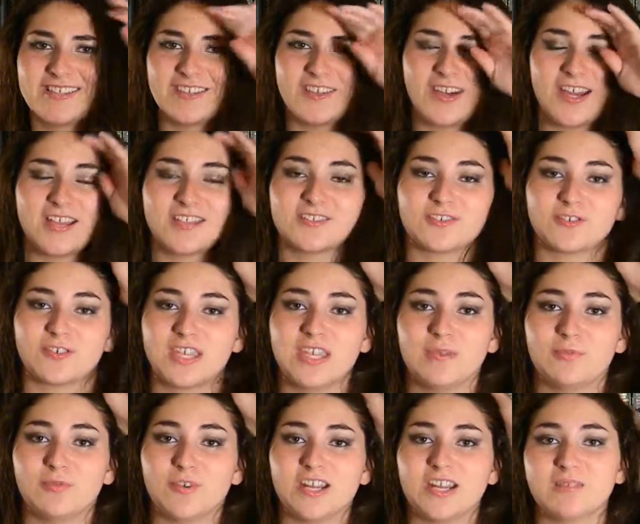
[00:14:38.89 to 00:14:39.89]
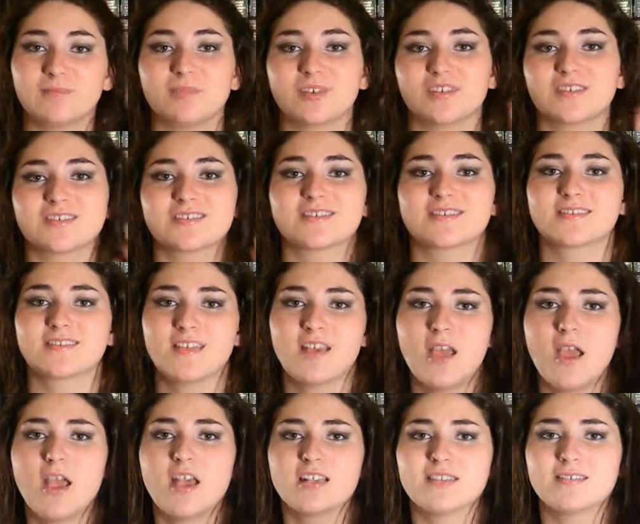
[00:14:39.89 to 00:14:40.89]
Alright, so keep reading books,
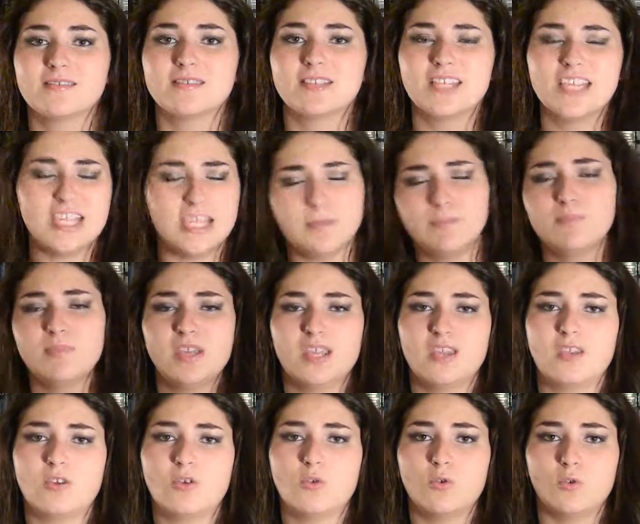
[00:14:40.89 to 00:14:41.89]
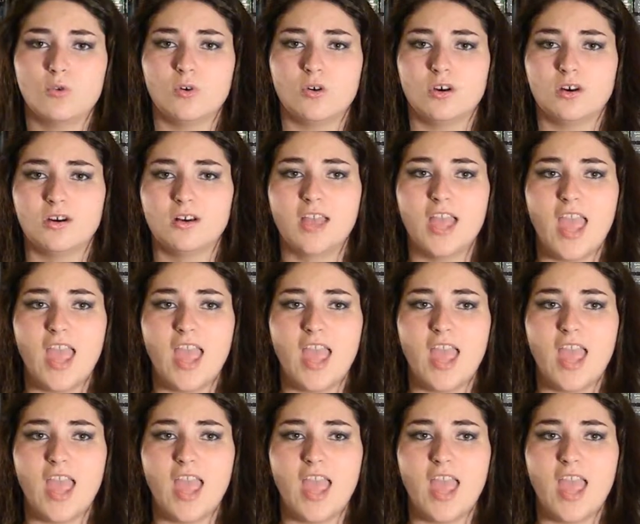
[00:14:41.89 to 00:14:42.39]
keep being cool,